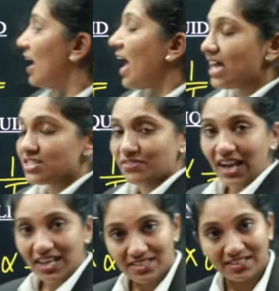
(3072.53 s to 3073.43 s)
as well
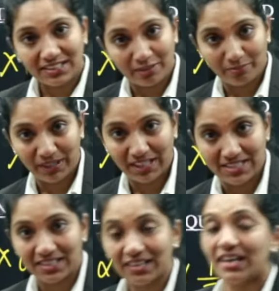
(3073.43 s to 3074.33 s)
as the
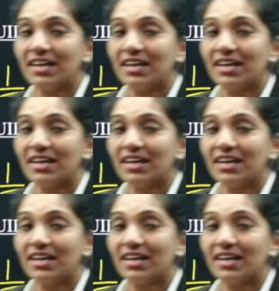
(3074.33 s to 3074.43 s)
temperature.